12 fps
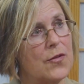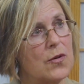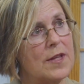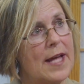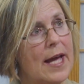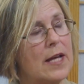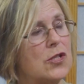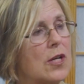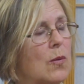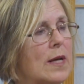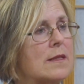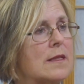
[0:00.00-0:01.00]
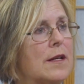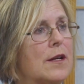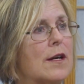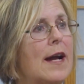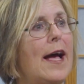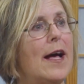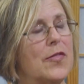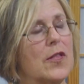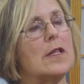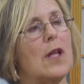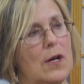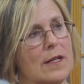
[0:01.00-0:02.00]
through the Aging Well Center at
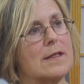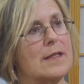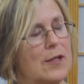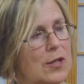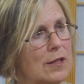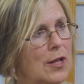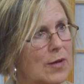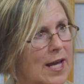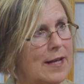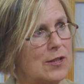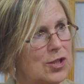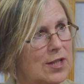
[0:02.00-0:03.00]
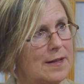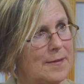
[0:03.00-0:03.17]
the Long Center location.